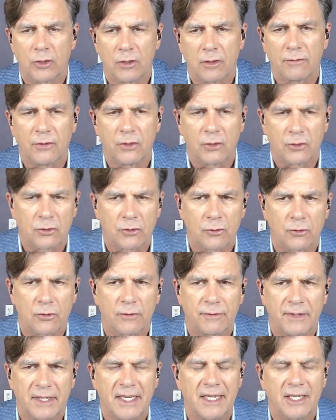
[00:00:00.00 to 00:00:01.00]
of the
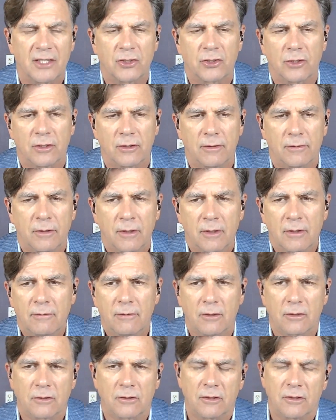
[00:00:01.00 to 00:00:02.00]
certification
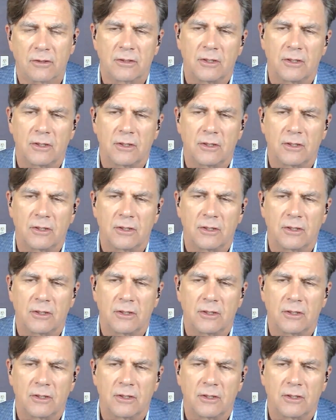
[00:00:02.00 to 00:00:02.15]
versus,